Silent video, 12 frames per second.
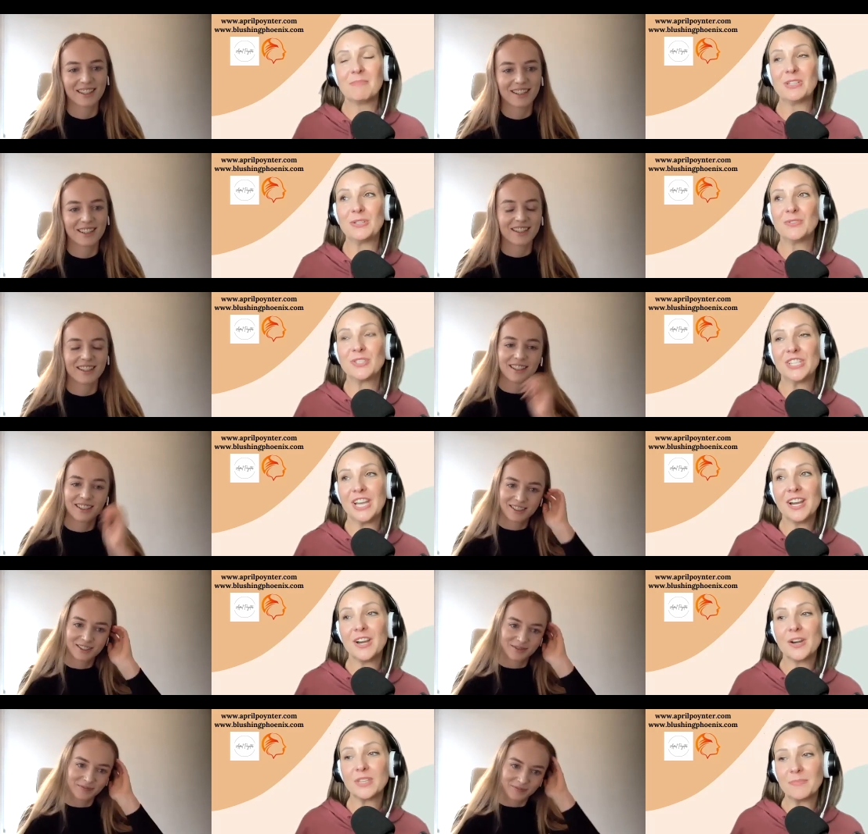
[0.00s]
Speaker 1: but you've
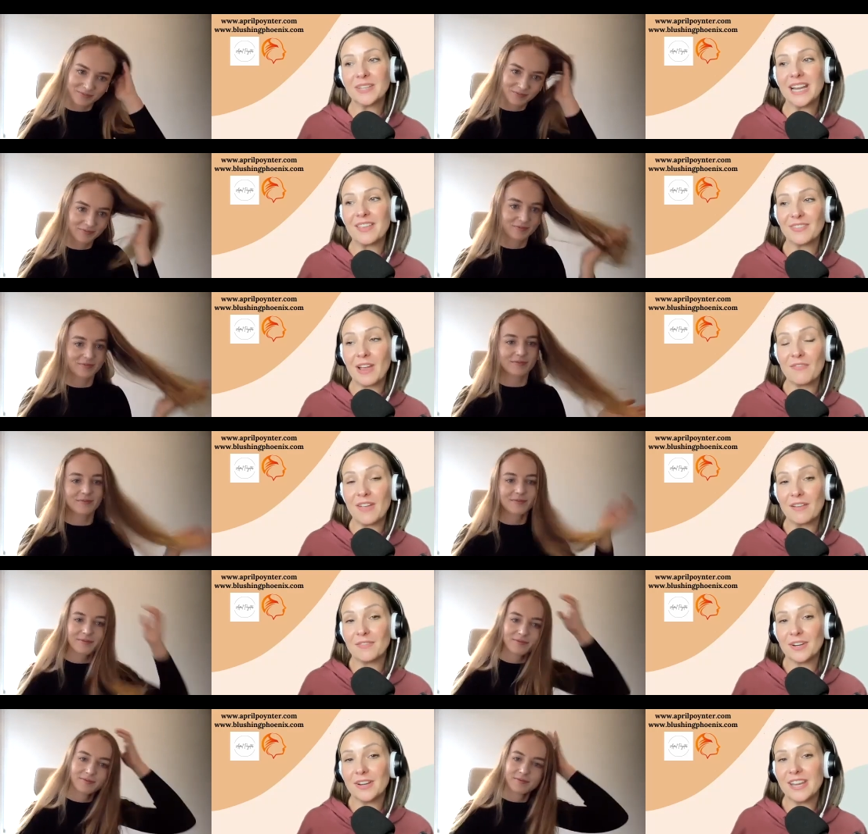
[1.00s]
shared something I, I
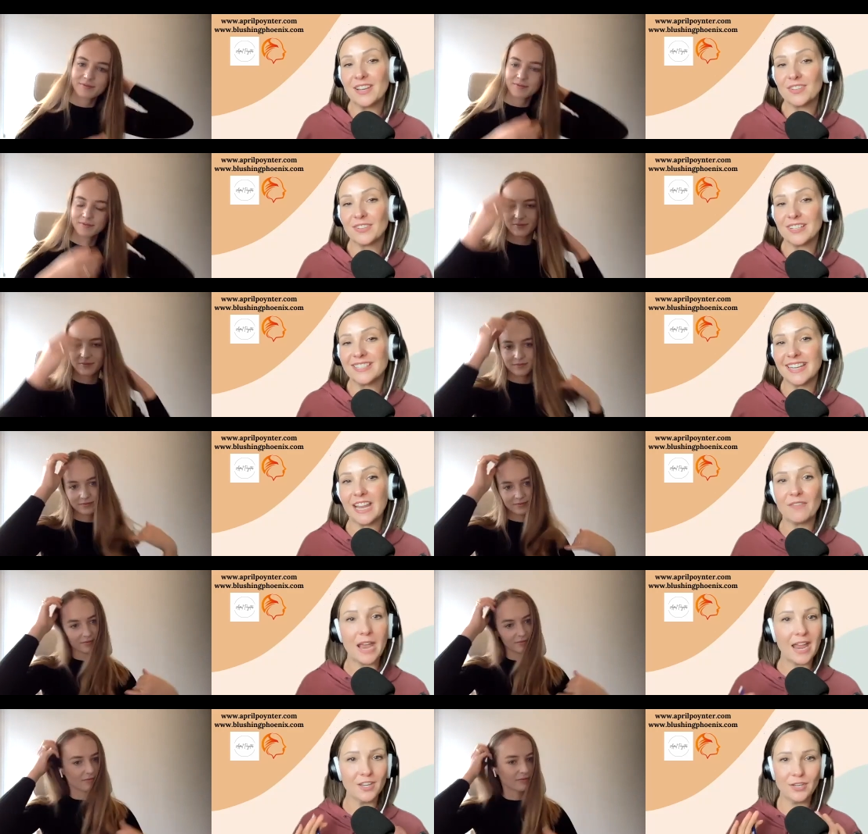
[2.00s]
found very interesting, and
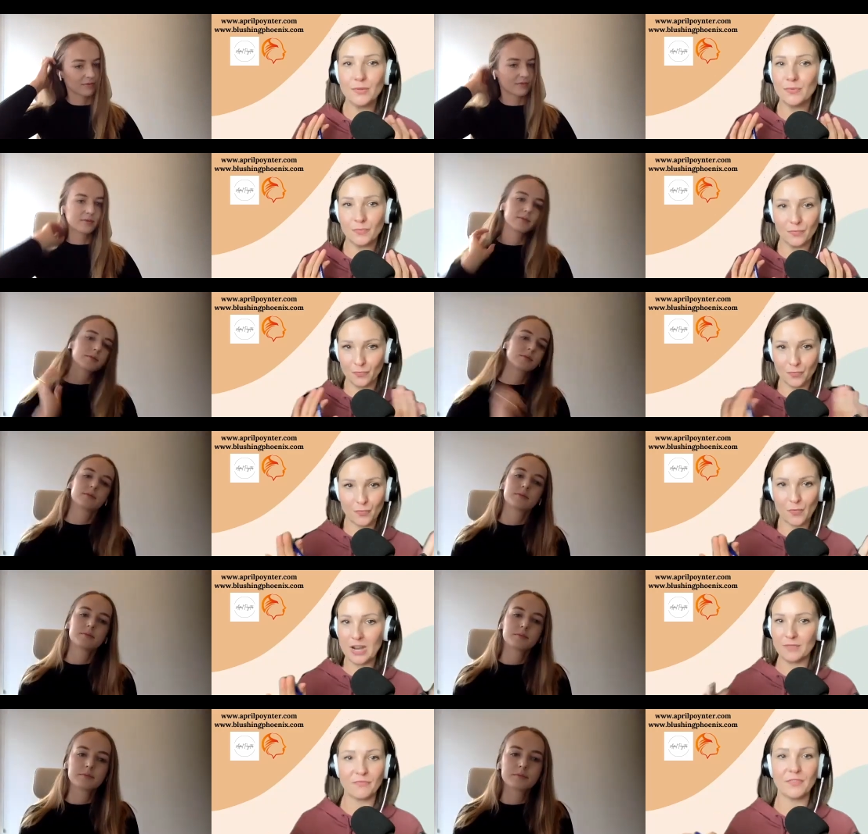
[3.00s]
and you
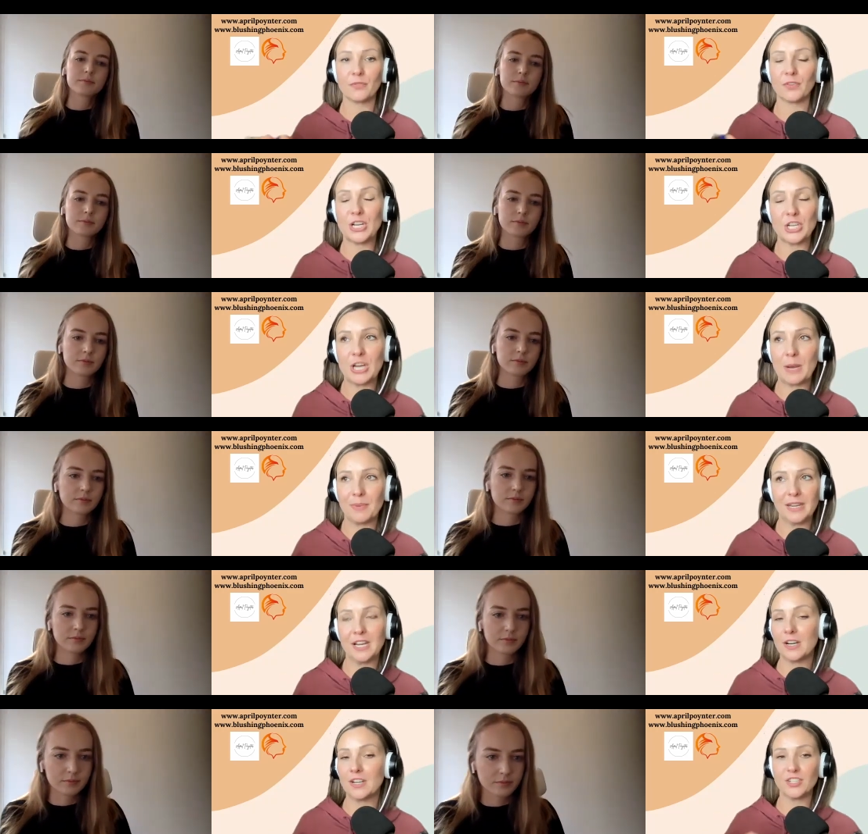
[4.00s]
it, feel free to jump in
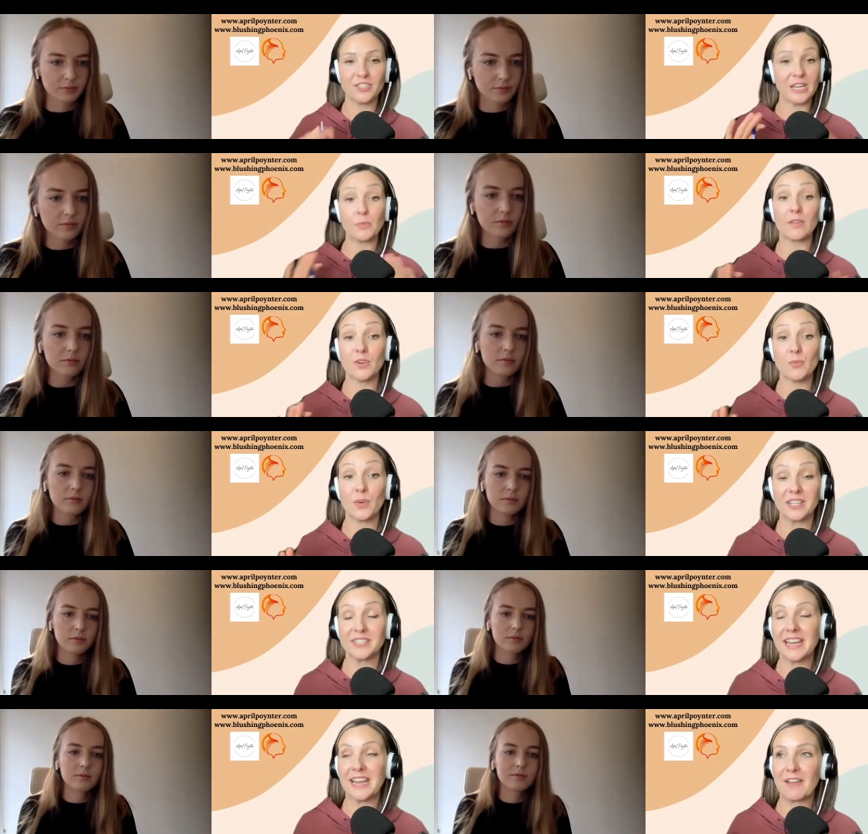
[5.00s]
here and just say whatever you want
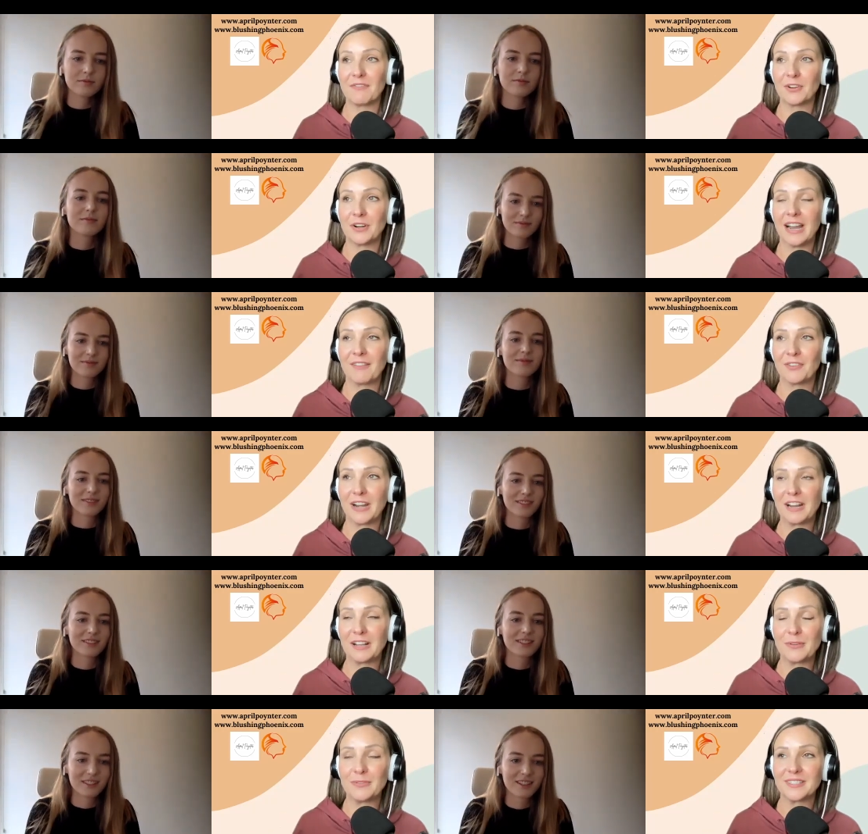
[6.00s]
to say after after I
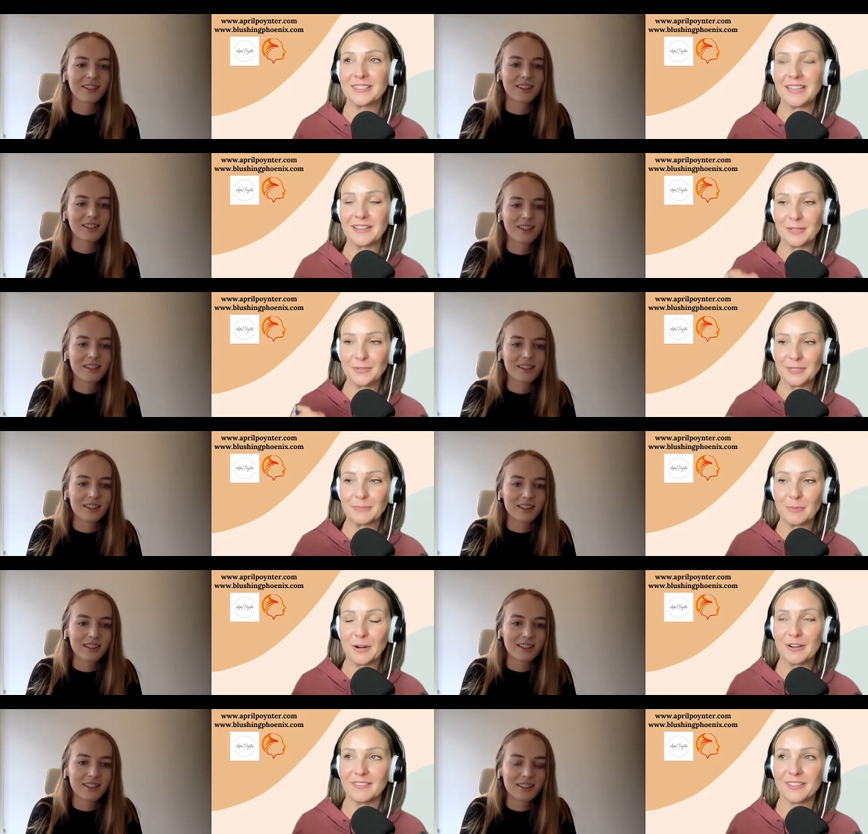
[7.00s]
close uh, close this
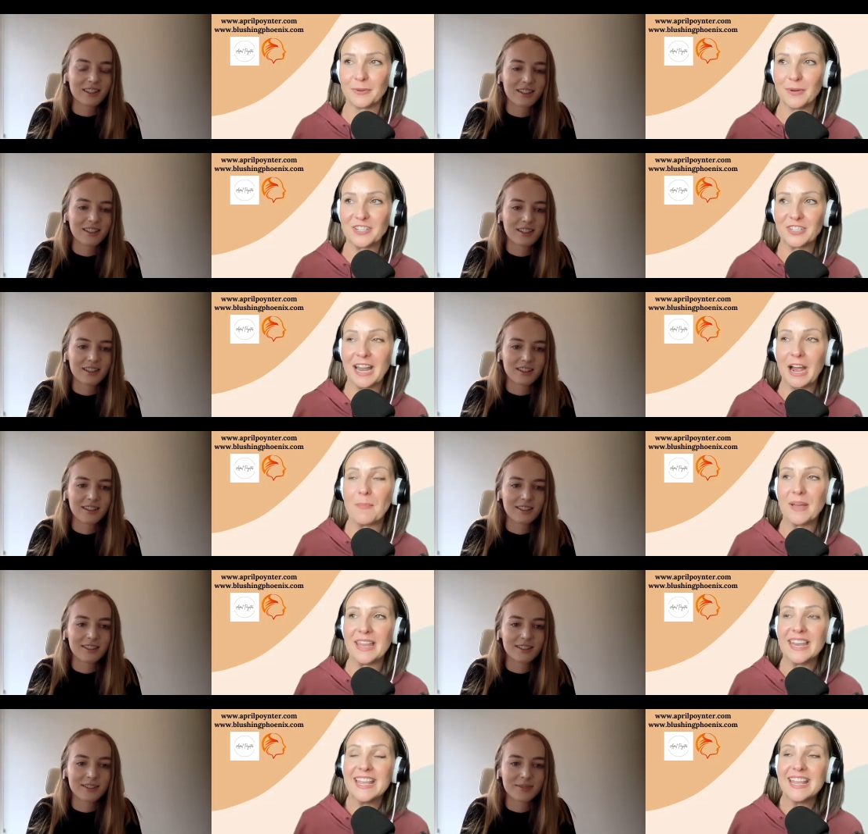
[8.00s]
part of the question out.
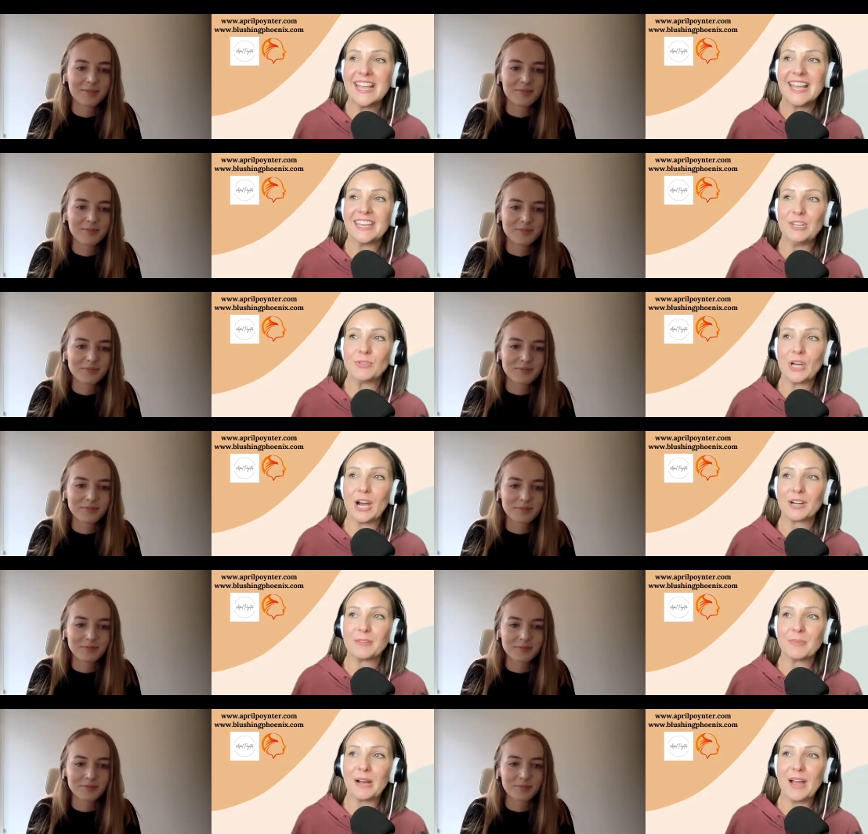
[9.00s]
But you
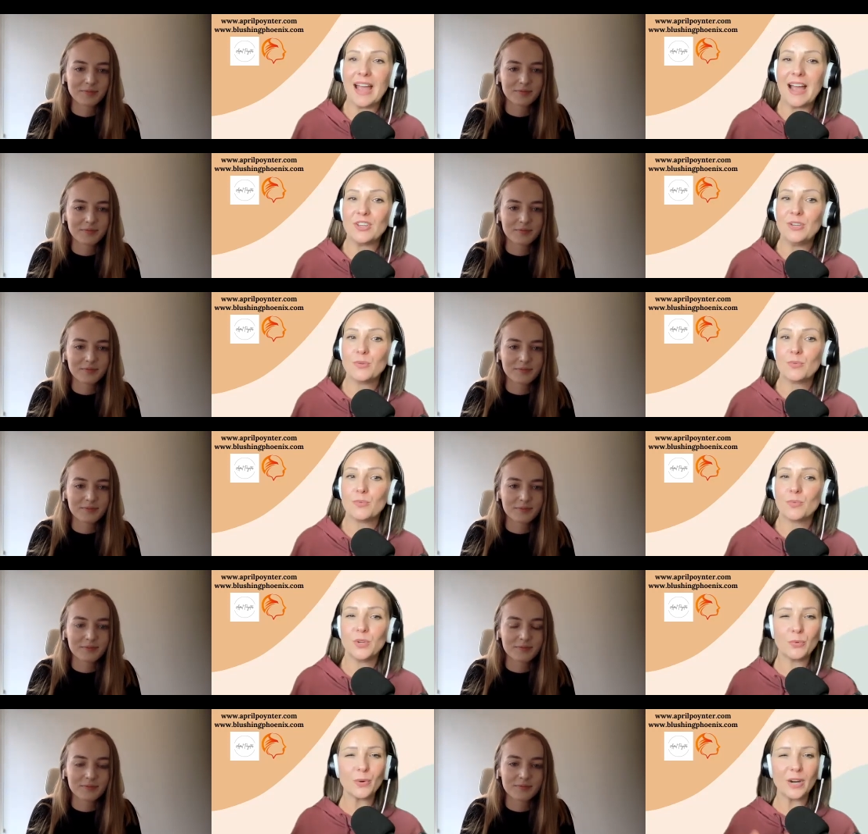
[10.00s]
talked about how you
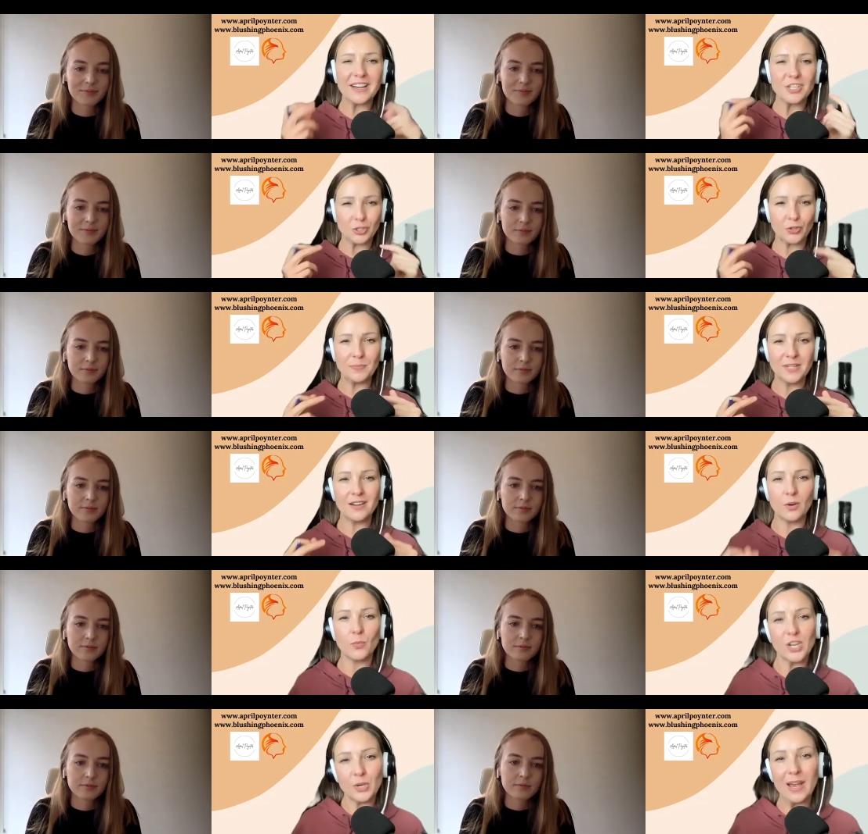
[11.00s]
you were kind of scripted
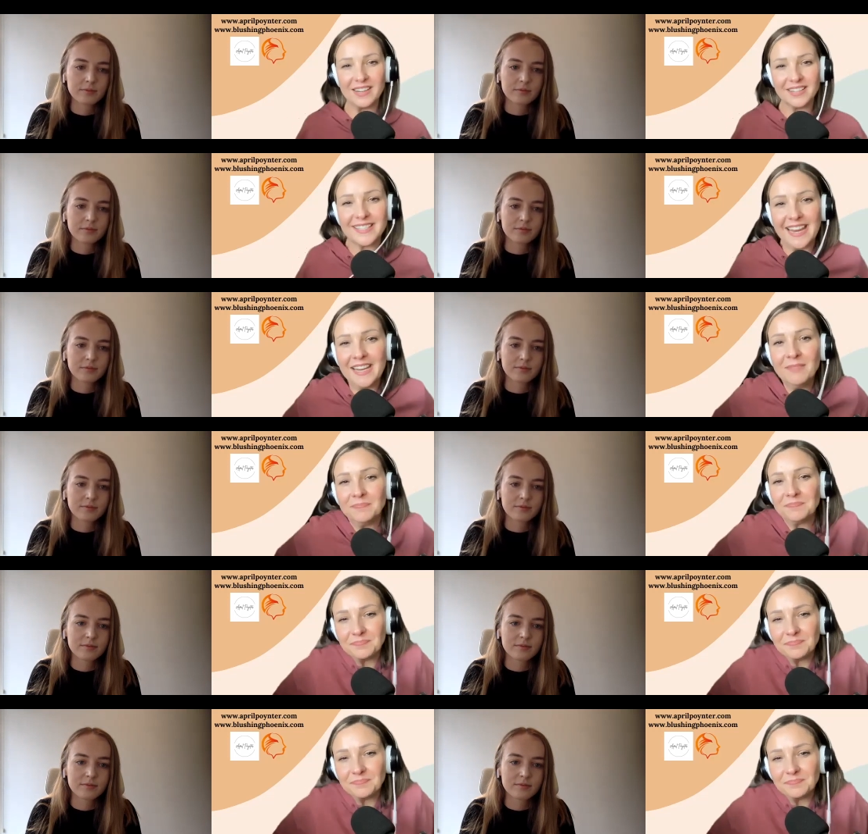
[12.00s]
on what you had to say